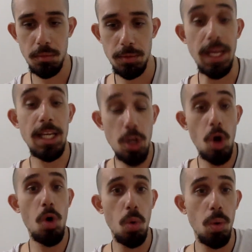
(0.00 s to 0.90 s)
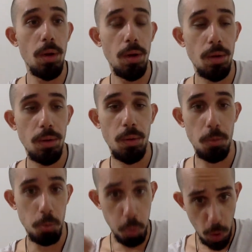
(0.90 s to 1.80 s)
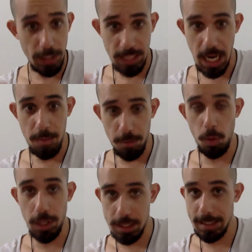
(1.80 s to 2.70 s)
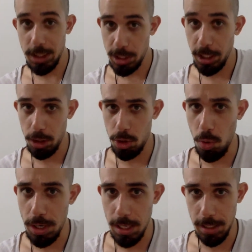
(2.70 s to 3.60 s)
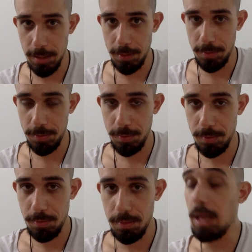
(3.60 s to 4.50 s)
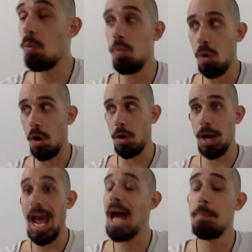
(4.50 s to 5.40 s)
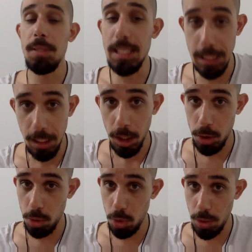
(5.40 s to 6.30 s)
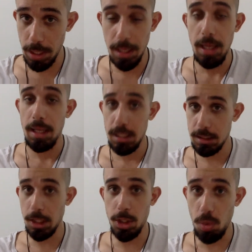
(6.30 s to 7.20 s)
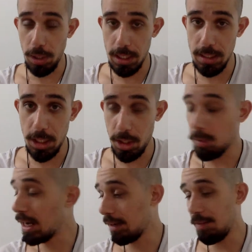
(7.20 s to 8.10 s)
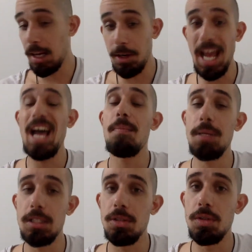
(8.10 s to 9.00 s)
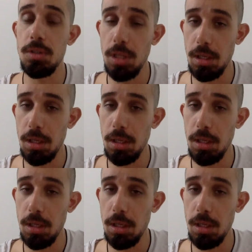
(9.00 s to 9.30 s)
They know what type of organization they are joining. They are happy to join such an organization. The rank and file are happy to